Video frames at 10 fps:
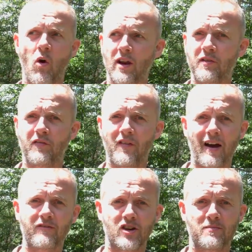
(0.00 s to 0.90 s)
walking
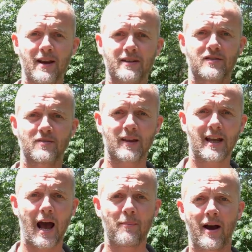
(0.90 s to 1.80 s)
500 metres from the
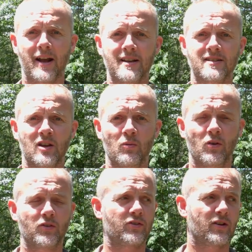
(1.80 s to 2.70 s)
car park into the
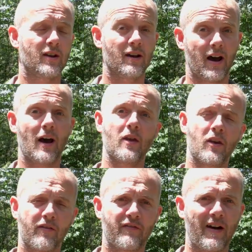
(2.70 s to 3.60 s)
woods and
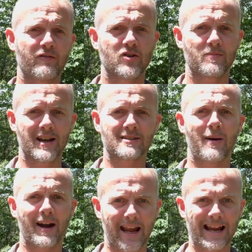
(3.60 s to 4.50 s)
another 500 metres
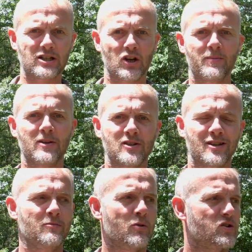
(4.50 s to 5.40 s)
back is going to be
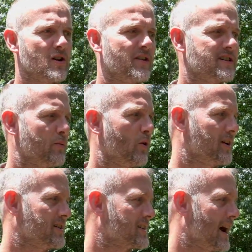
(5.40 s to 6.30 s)
too much at this
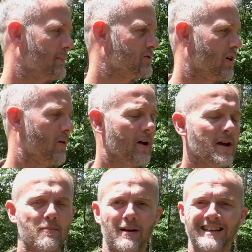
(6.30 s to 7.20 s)
point in time. So
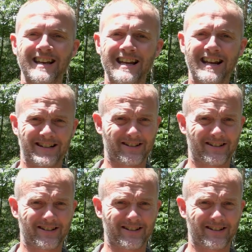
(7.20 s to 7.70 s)
my knee is